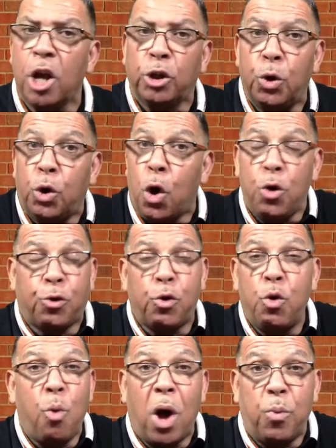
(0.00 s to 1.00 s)
to go
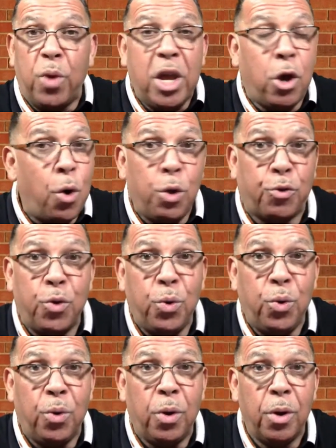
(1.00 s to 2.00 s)
through what we go through,